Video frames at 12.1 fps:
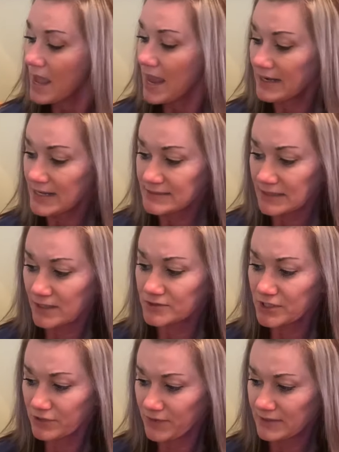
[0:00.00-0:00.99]
And as it goes
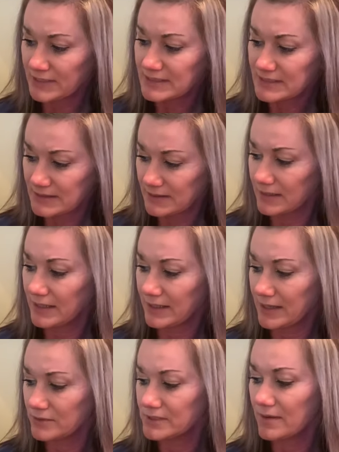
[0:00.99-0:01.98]
on around, it
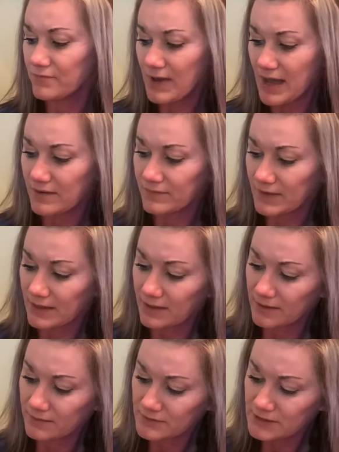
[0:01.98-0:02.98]
goes up 5
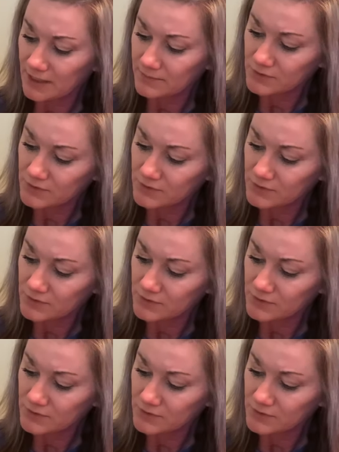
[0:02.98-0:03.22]
every time.